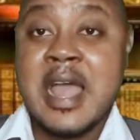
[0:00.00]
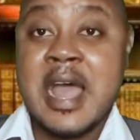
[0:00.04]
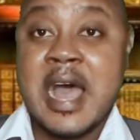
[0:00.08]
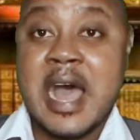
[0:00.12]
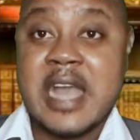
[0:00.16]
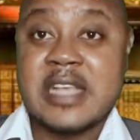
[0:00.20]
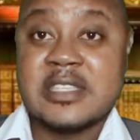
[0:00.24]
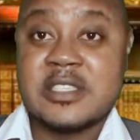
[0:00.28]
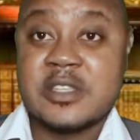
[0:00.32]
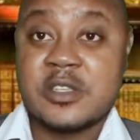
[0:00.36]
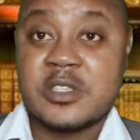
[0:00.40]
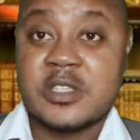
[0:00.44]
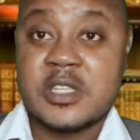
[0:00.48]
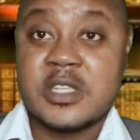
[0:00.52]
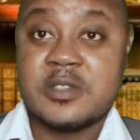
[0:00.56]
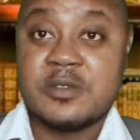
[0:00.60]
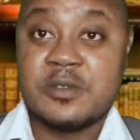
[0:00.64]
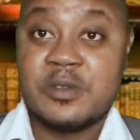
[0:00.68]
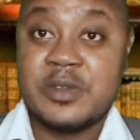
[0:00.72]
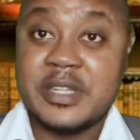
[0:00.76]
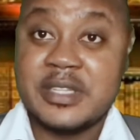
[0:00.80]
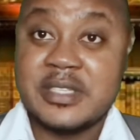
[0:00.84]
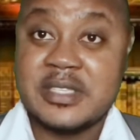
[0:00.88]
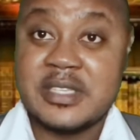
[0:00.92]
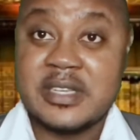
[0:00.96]
I
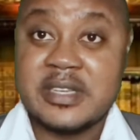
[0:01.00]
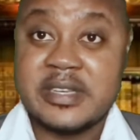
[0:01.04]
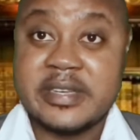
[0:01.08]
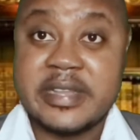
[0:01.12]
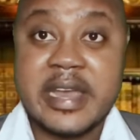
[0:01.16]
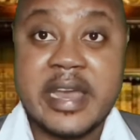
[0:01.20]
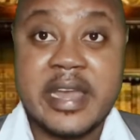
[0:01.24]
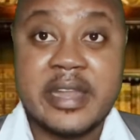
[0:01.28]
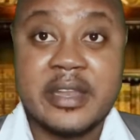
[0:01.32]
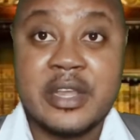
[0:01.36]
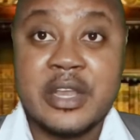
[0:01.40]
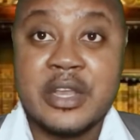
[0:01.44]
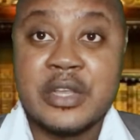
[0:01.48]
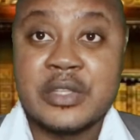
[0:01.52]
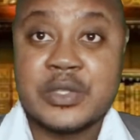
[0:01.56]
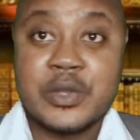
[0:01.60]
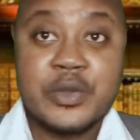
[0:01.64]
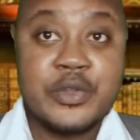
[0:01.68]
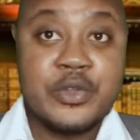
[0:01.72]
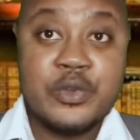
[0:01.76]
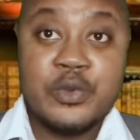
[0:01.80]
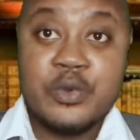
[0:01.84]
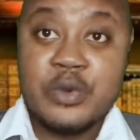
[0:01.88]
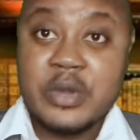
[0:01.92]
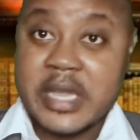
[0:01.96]
successfully did that. So
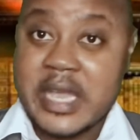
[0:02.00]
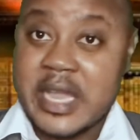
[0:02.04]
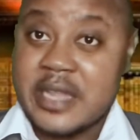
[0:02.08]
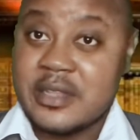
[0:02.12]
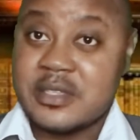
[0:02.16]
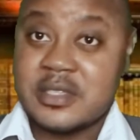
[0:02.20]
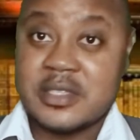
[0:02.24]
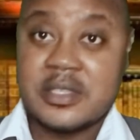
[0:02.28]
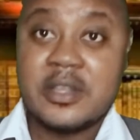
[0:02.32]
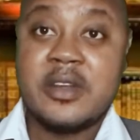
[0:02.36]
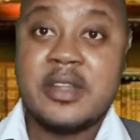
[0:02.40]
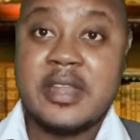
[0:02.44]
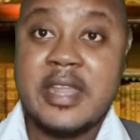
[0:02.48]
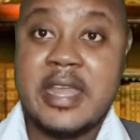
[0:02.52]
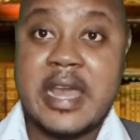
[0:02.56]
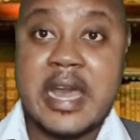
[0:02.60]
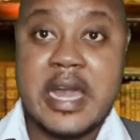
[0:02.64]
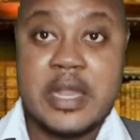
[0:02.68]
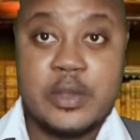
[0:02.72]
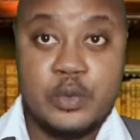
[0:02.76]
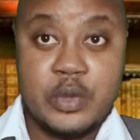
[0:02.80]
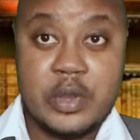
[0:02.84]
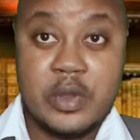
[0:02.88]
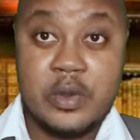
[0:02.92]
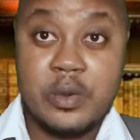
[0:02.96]
you can study
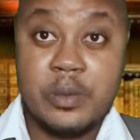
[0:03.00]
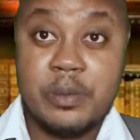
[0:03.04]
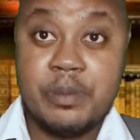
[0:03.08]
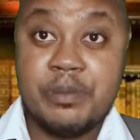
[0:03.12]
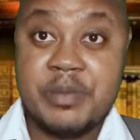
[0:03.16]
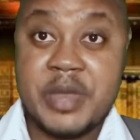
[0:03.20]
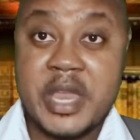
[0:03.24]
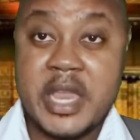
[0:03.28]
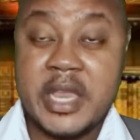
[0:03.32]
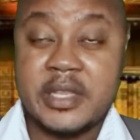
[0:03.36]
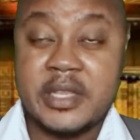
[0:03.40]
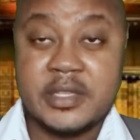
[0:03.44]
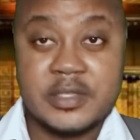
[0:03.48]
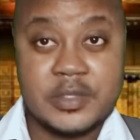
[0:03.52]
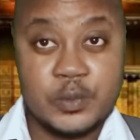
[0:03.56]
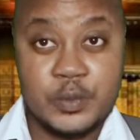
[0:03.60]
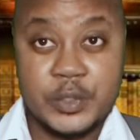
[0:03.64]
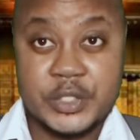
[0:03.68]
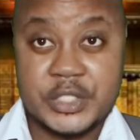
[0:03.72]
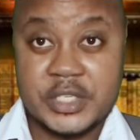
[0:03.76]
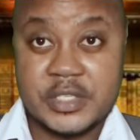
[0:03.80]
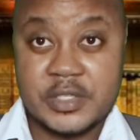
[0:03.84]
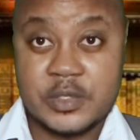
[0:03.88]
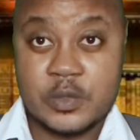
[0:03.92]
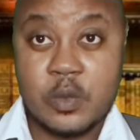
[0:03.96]
at your own pace,
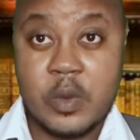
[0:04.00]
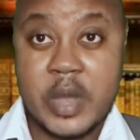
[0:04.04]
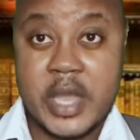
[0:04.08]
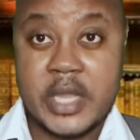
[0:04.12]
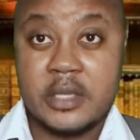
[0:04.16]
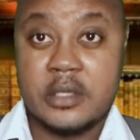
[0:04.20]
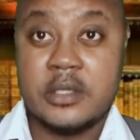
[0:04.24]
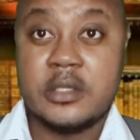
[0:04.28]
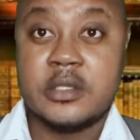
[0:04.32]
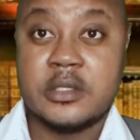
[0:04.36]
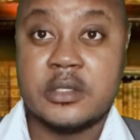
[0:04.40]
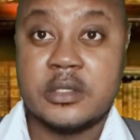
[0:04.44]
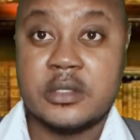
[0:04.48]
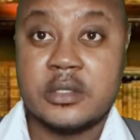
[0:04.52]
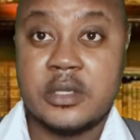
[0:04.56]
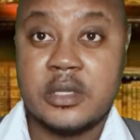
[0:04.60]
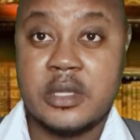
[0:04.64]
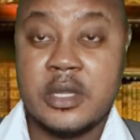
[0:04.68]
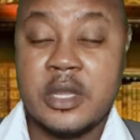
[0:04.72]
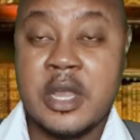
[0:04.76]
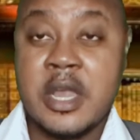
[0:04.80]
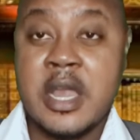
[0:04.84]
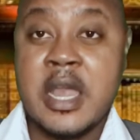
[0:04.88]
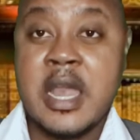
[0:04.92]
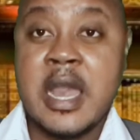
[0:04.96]
which is quite good,
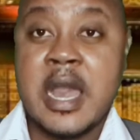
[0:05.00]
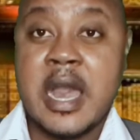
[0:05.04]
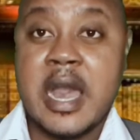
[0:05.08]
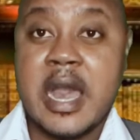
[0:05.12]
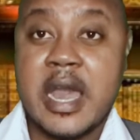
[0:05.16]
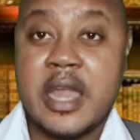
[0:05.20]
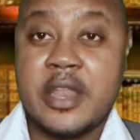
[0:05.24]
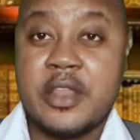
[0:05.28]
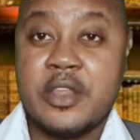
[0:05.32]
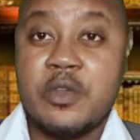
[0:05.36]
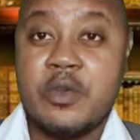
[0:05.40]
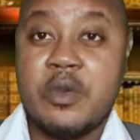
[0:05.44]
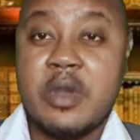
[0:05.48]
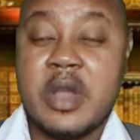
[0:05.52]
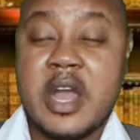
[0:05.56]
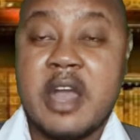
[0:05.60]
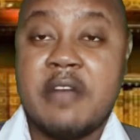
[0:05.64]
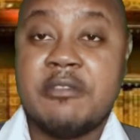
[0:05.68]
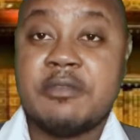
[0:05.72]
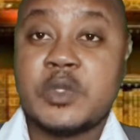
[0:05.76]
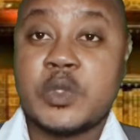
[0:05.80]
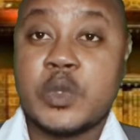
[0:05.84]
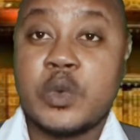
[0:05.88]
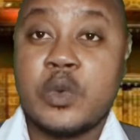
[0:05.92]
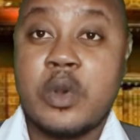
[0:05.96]
and you
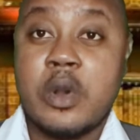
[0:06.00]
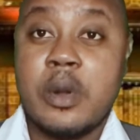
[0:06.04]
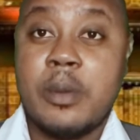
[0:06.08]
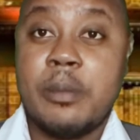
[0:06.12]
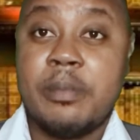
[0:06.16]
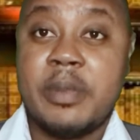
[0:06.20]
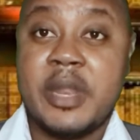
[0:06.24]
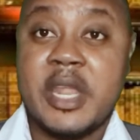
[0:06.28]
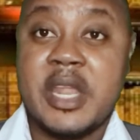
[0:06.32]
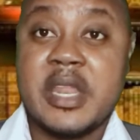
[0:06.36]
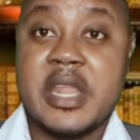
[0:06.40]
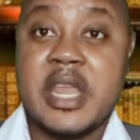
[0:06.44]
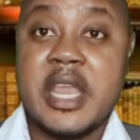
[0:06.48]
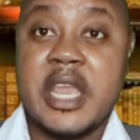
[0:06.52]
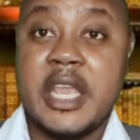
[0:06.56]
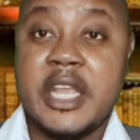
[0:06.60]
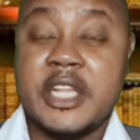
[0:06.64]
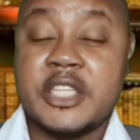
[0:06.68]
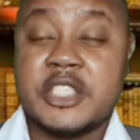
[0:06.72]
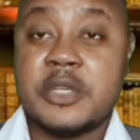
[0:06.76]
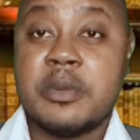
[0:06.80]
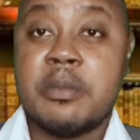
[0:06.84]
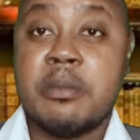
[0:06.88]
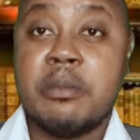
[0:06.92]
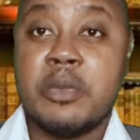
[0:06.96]
have to complete
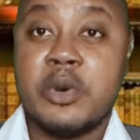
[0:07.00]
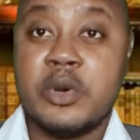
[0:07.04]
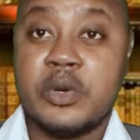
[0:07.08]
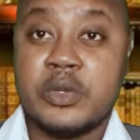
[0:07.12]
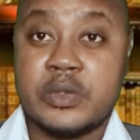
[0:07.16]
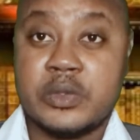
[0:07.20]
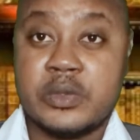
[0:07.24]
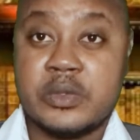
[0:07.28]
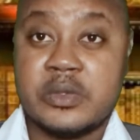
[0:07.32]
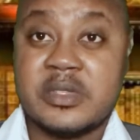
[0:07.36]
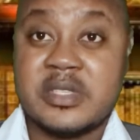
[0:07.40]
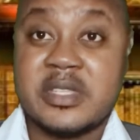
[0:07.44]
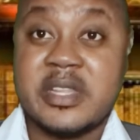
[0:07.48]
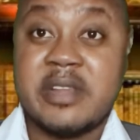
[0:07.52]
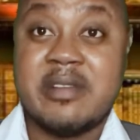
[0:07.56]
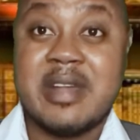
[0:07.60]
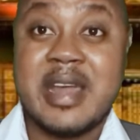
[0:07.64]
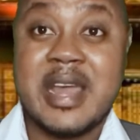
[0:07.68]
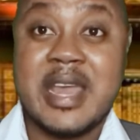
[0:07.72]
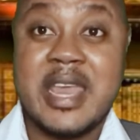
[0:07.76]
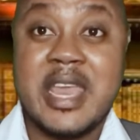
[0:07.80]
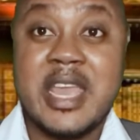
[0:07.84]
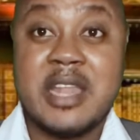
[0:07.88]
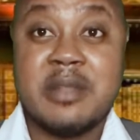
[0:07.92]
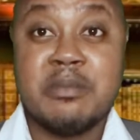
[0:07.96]
each modules. There are
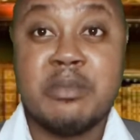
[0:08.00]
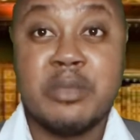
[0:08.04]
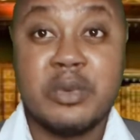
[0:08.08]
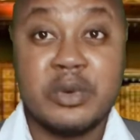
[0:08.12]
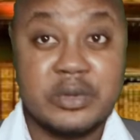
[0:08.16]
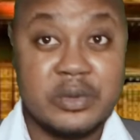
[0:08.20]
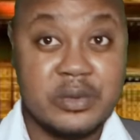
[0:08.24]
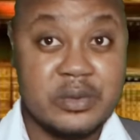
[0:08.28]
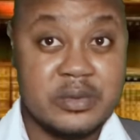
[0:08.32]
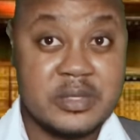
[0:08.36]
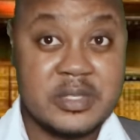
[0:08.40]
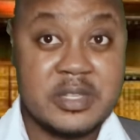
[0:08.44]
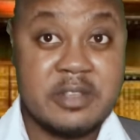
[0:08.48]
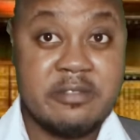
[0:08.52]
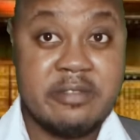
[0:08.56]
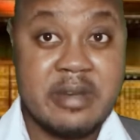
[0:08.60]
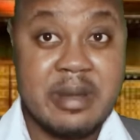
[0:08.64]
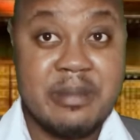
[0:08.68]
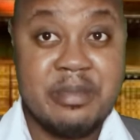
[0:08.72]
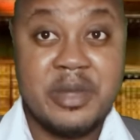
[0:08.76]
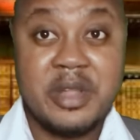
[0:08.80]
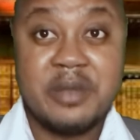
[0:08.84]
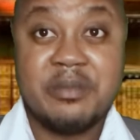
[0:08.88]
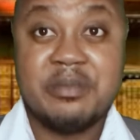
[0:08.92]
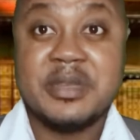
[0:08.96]
8 modules, if I'm
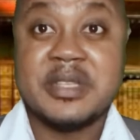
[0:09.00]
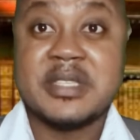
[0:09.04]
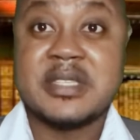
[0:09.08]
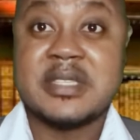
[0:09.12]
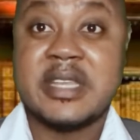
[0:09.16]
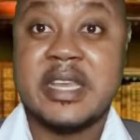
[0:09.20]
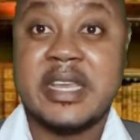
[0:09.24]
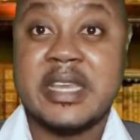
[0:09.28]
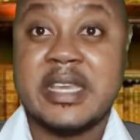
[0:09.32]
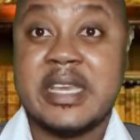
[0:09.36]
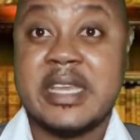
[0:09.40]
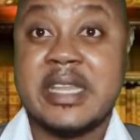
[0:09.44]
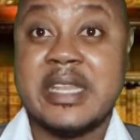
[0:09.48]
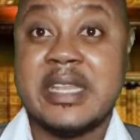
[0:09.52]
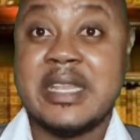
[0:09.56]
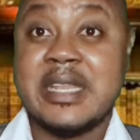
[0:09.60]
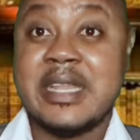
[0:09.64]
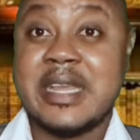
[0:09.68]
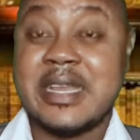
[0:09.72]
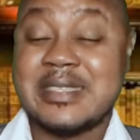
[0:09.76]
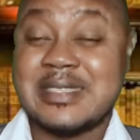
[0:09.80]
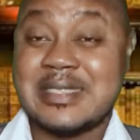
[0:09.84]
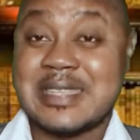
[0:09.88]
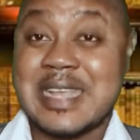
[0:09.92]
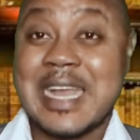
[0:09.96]
not mistaken,
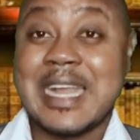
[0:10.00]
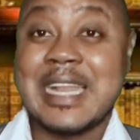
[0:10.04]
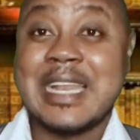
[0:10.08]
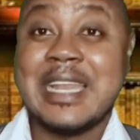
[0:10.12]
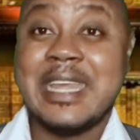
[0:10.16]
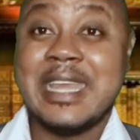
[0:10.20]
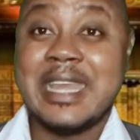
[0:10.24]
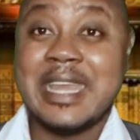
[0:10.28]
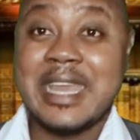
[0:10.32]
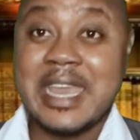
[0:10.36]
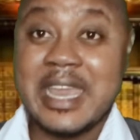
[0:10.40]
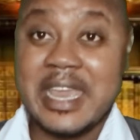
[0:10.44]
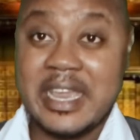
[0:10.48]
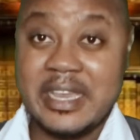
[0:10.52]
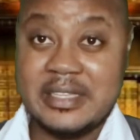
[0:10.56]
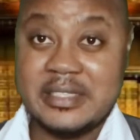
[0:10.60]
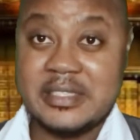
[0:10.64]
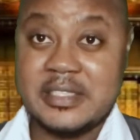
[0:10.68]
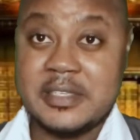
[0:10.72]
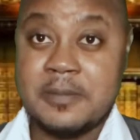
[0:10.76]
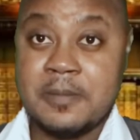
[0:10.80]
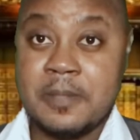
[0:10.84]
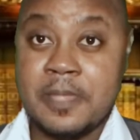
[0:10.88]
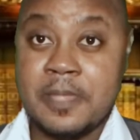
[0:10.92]
exactly 8.